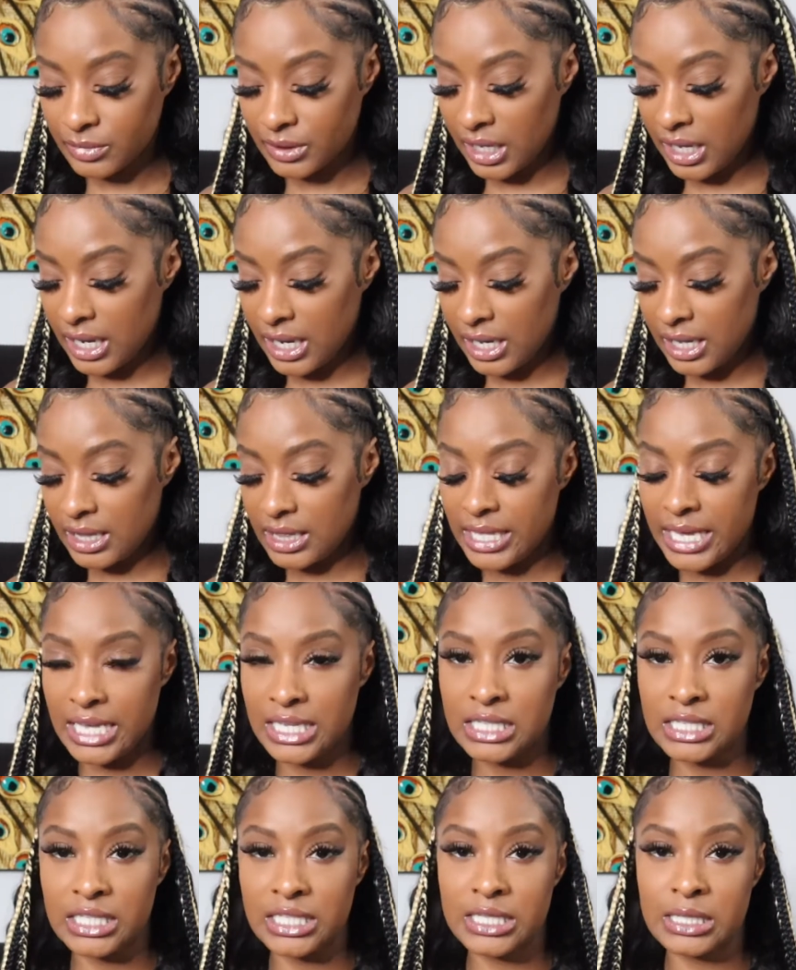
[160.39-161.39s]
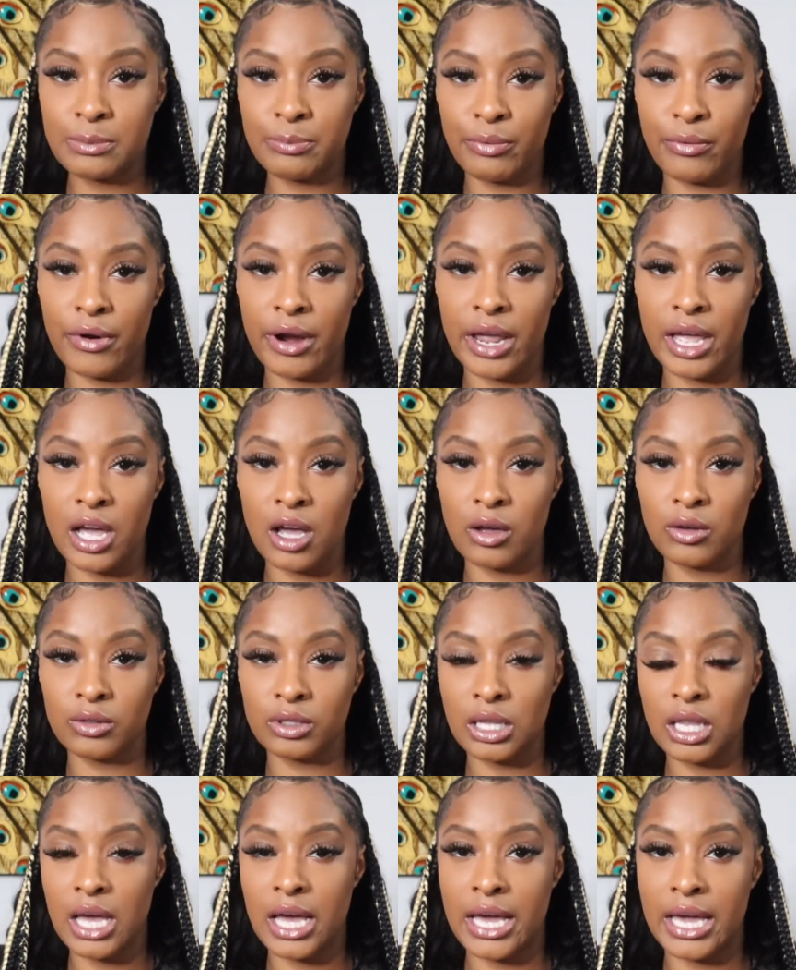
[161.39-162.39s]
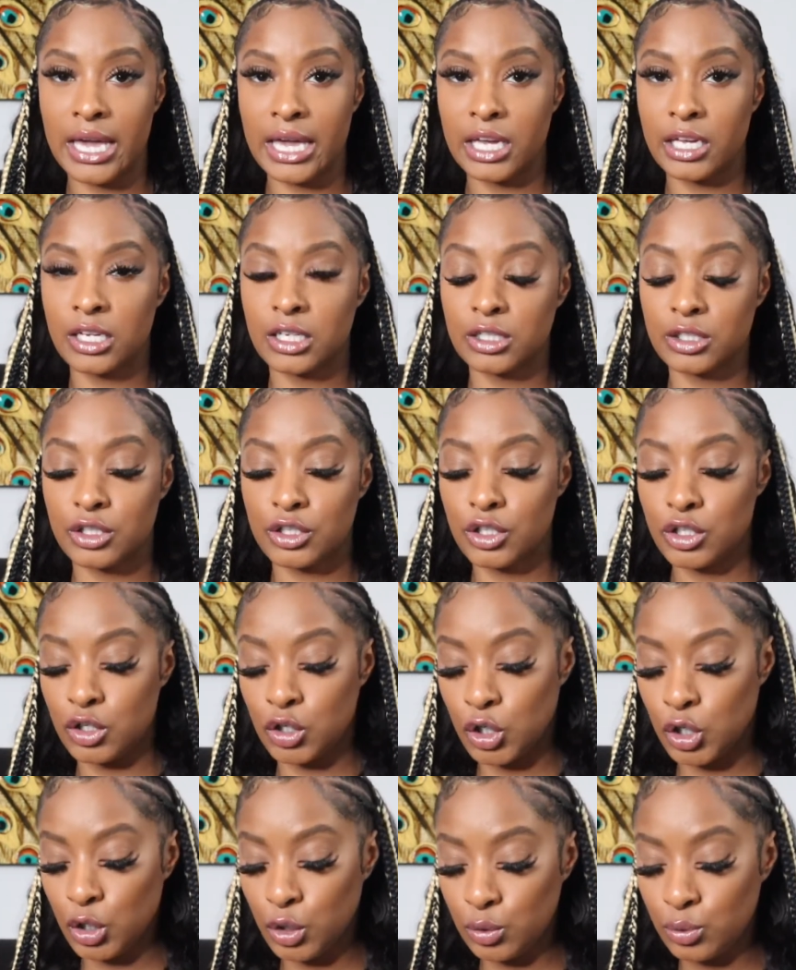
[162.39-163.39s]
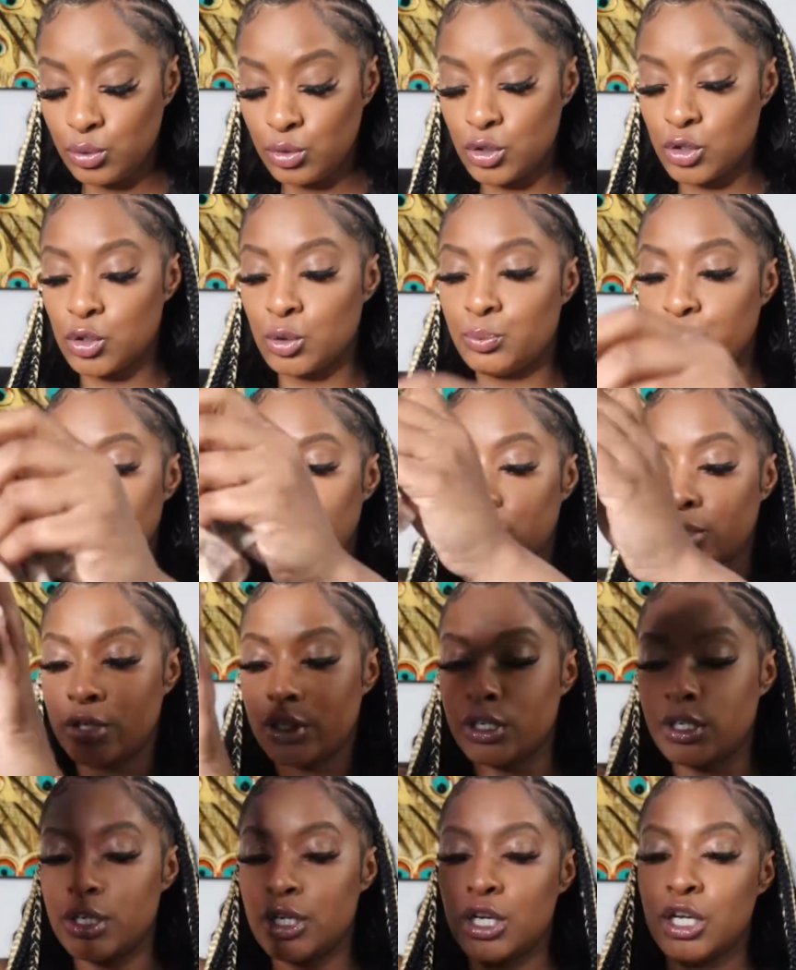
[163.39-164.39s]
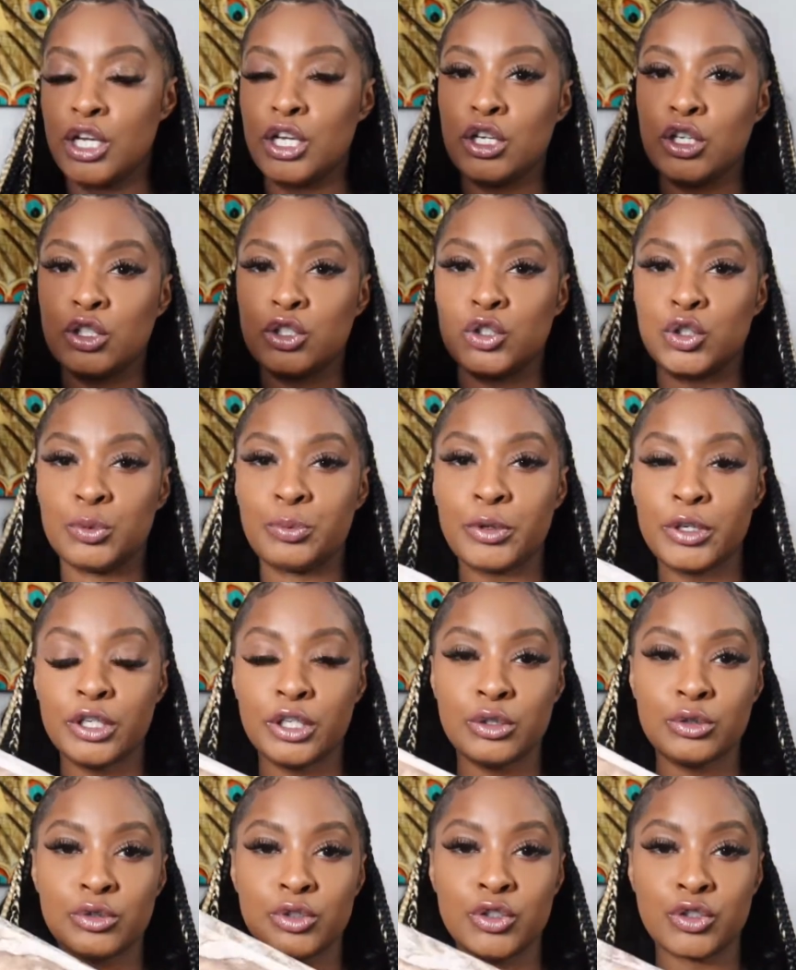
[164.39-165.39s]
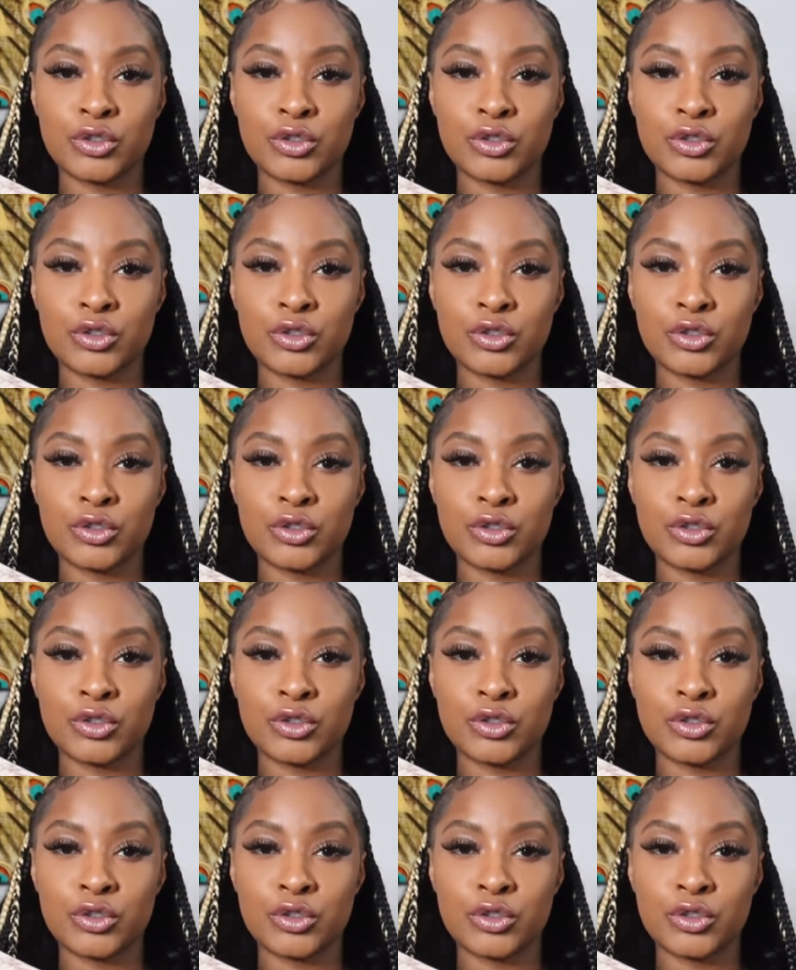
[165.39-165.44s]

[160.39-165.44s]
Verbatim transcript: and that's this brown like cute super duper cute